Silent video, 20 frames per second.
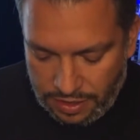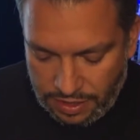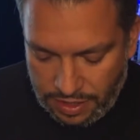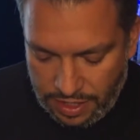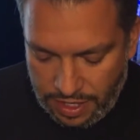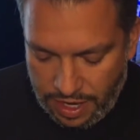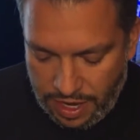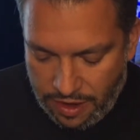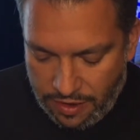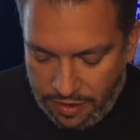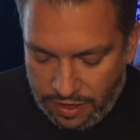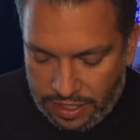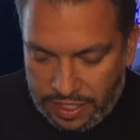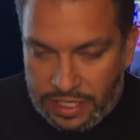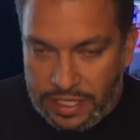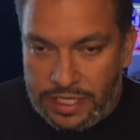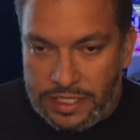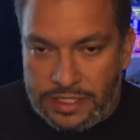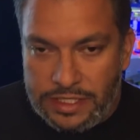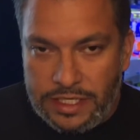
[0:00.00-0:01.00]
Eric
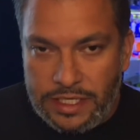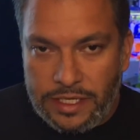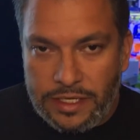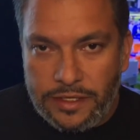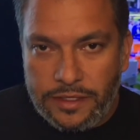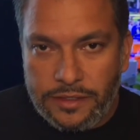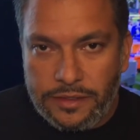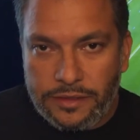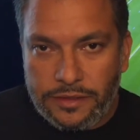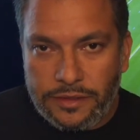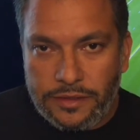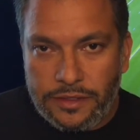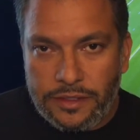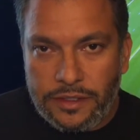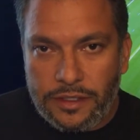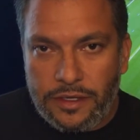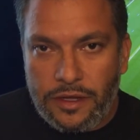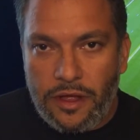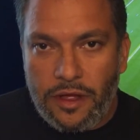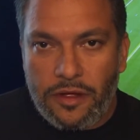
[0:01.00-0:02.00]
Easy,
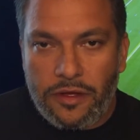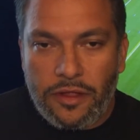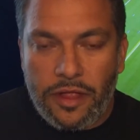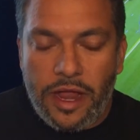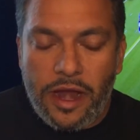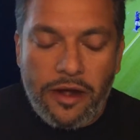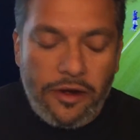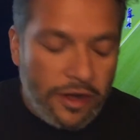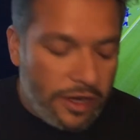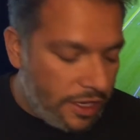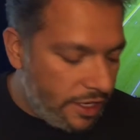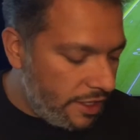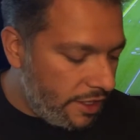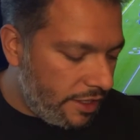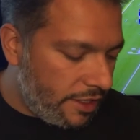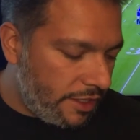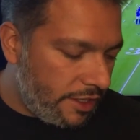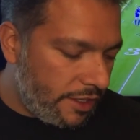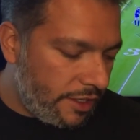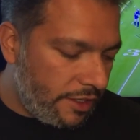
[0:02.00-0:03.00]
Uncle Eric.
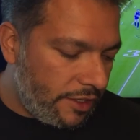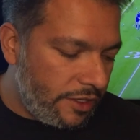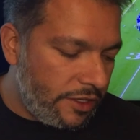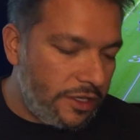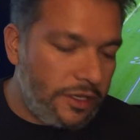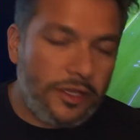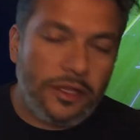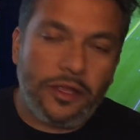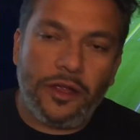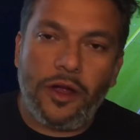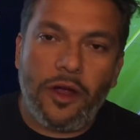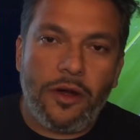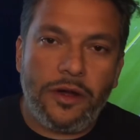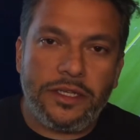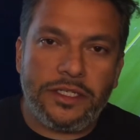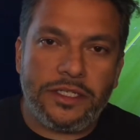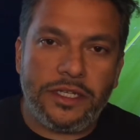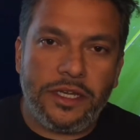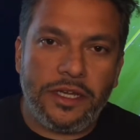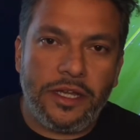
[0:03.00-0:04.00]
You're
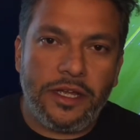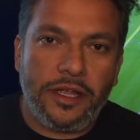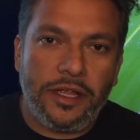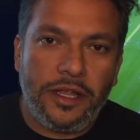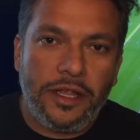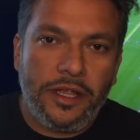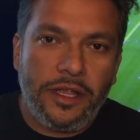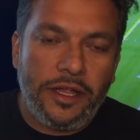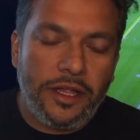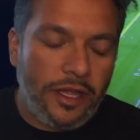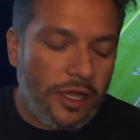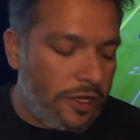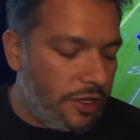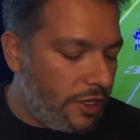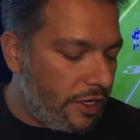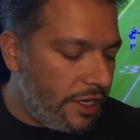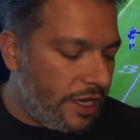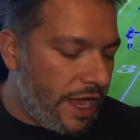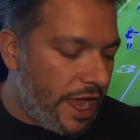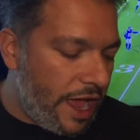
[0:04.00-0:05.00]
always a
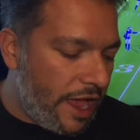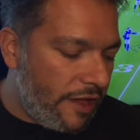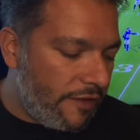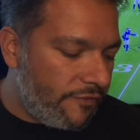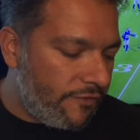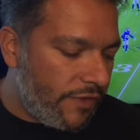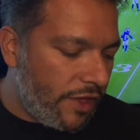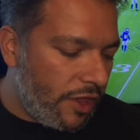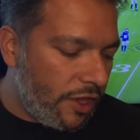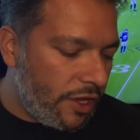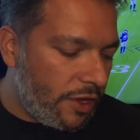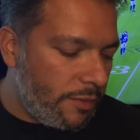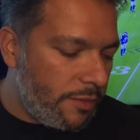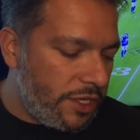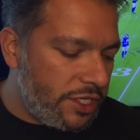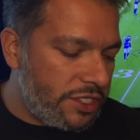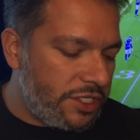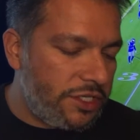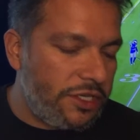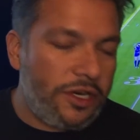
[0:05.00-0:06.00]
good guy, fellow
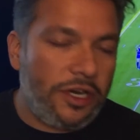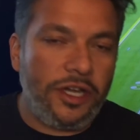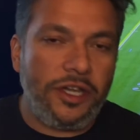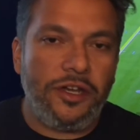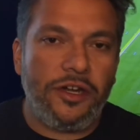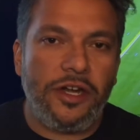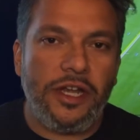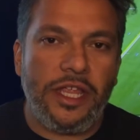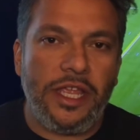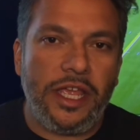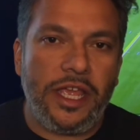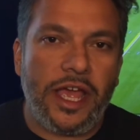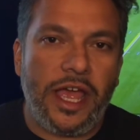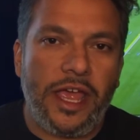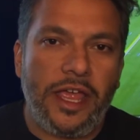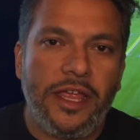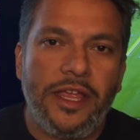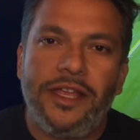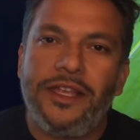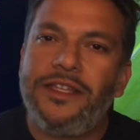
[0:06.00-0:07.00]
commissioner in your league.
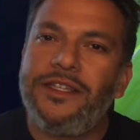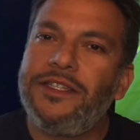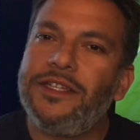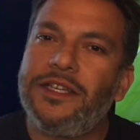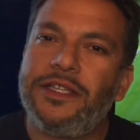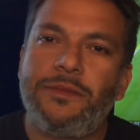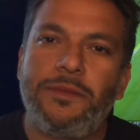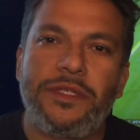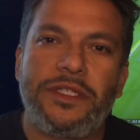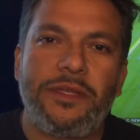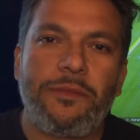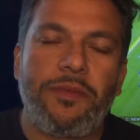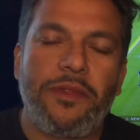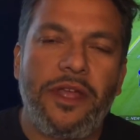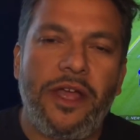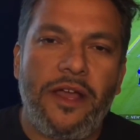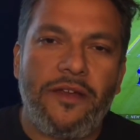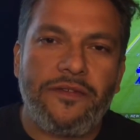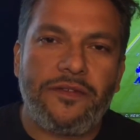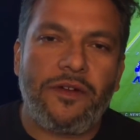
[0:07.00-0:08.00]
I just missed the
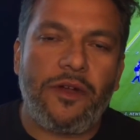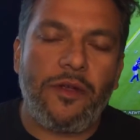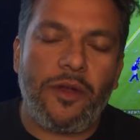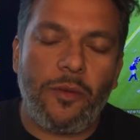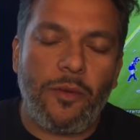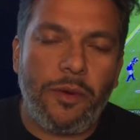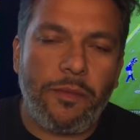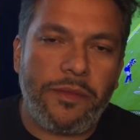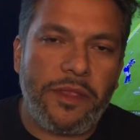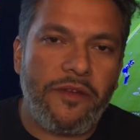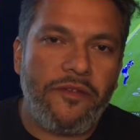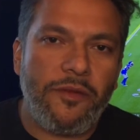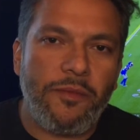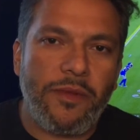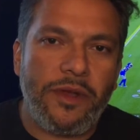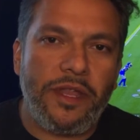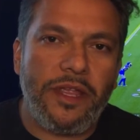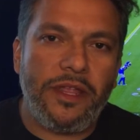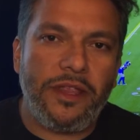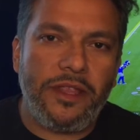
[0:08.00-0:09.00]
playoffs, or I would have whooped
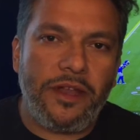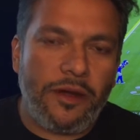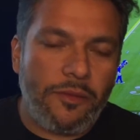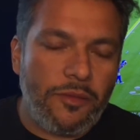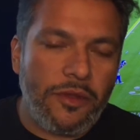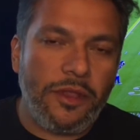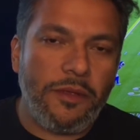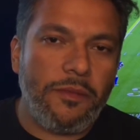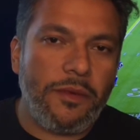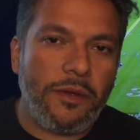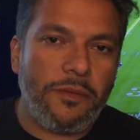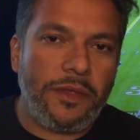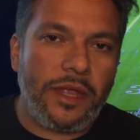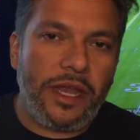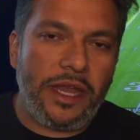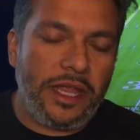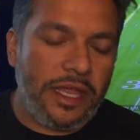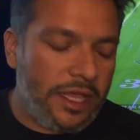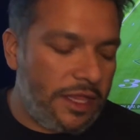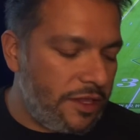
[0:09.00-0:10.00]
everybody in there. I'm really bummed I
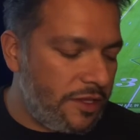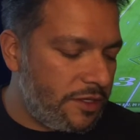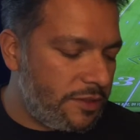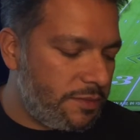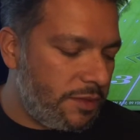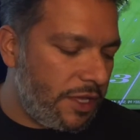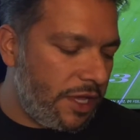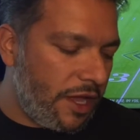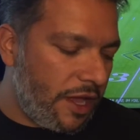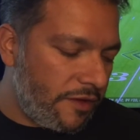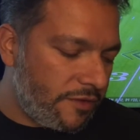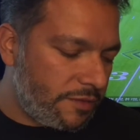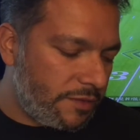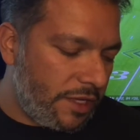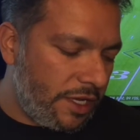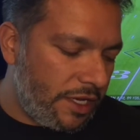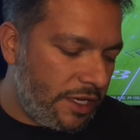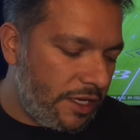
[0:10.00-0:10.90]
didn't get in those playoffs, man.